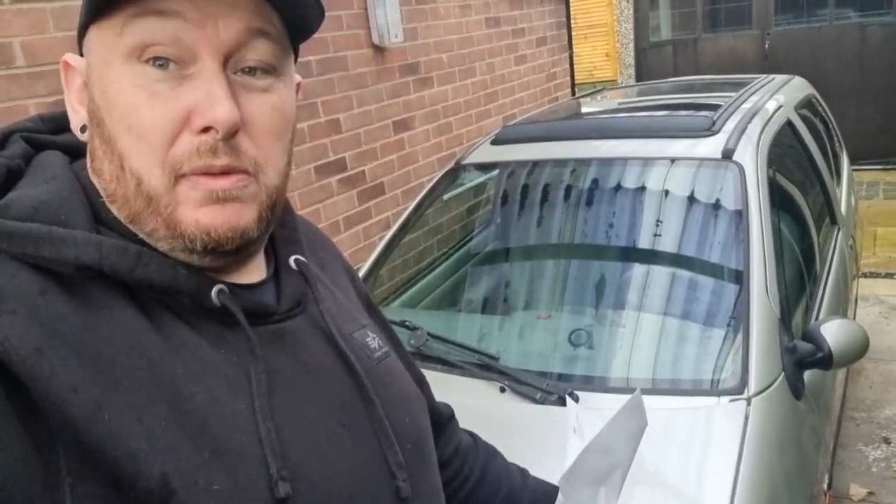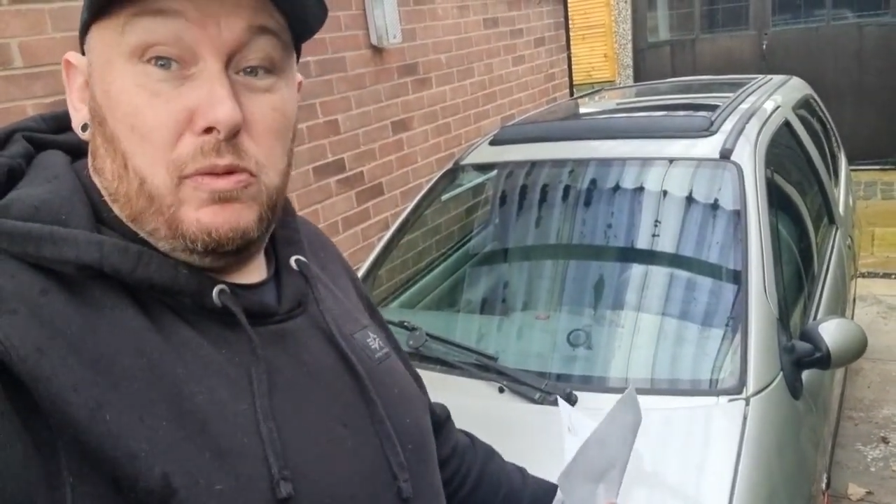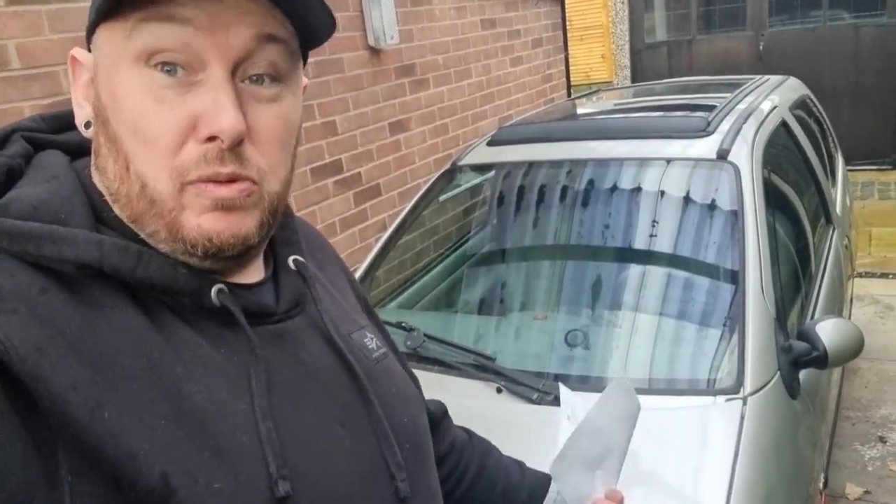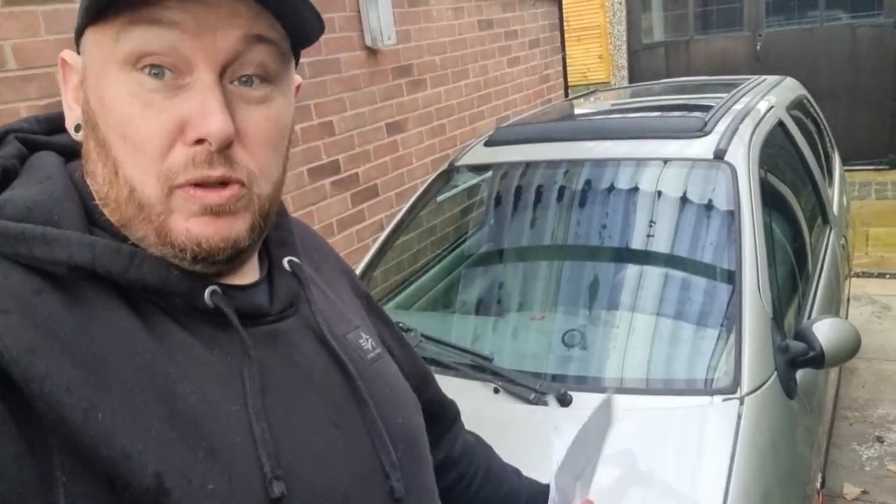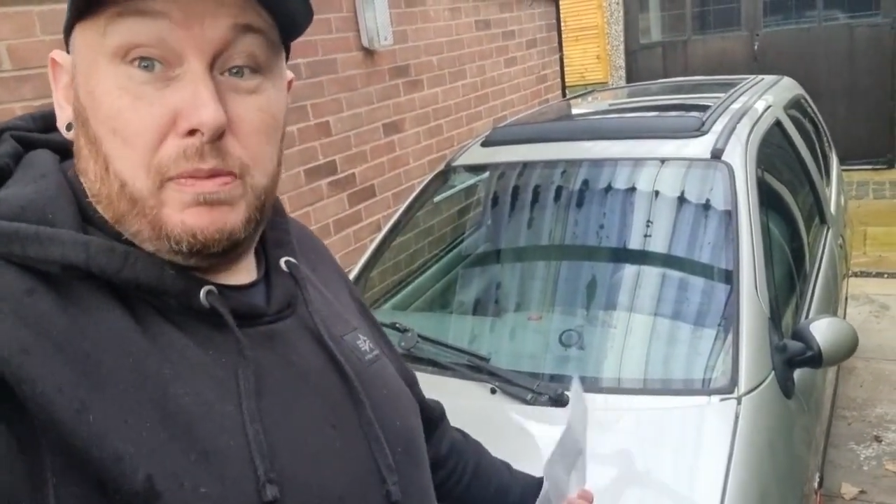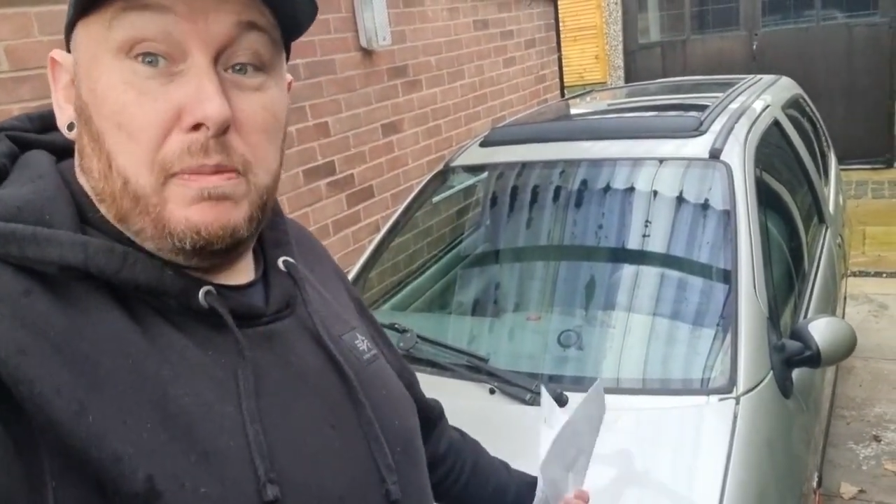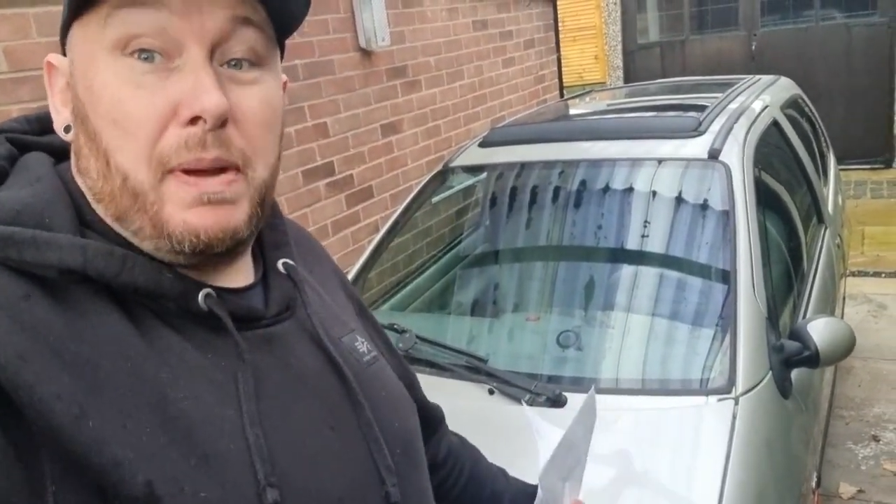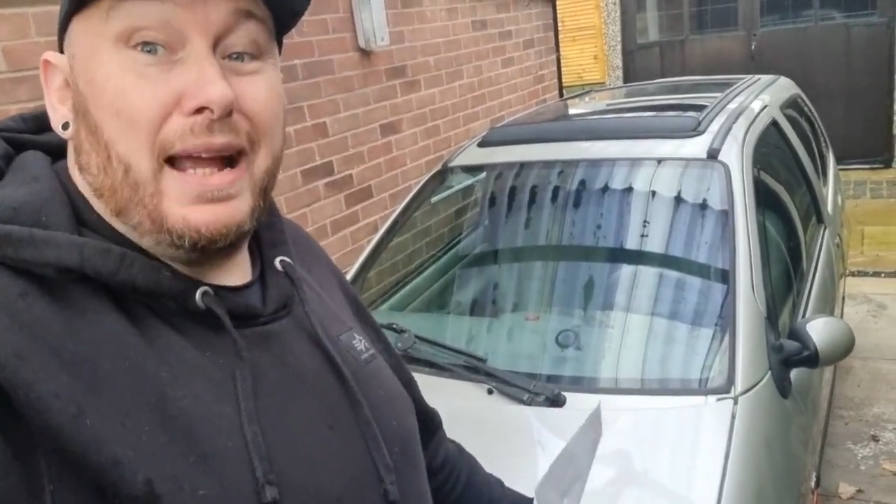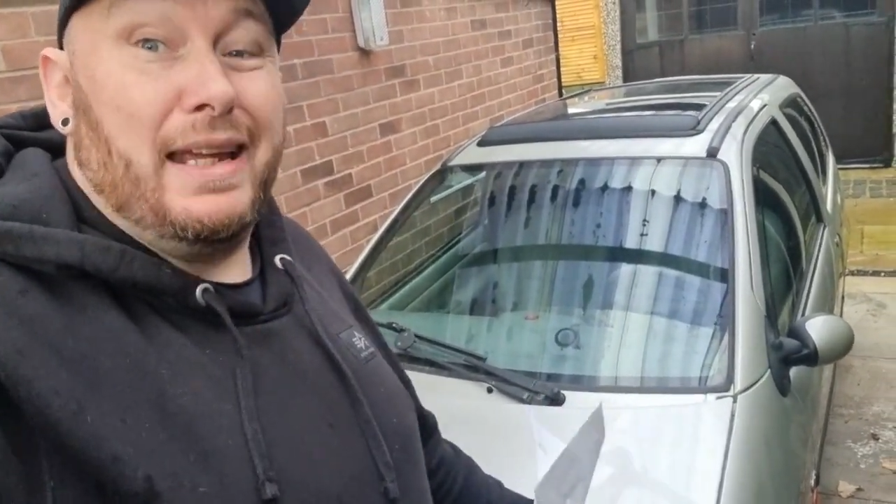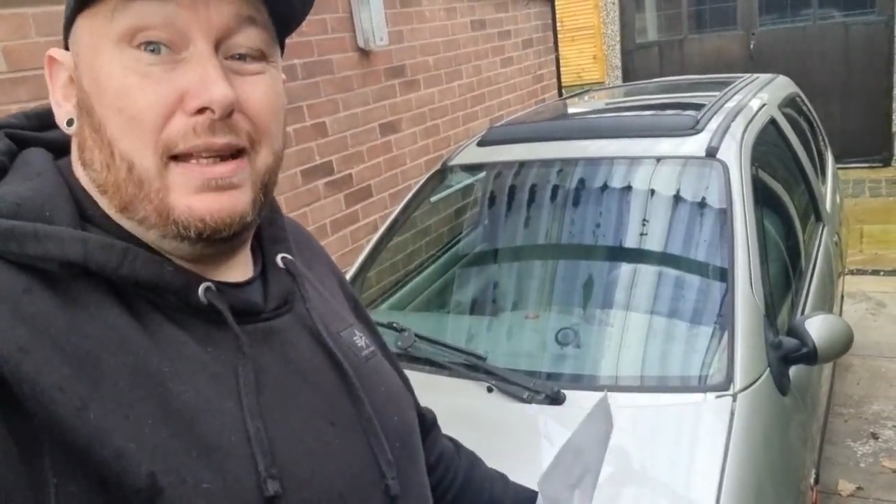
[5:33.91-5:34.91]
would have been
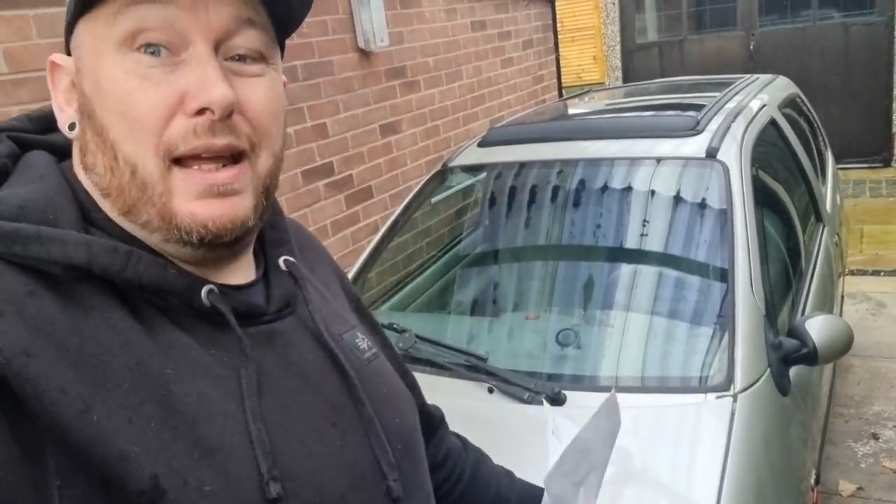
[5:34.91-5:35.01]
back in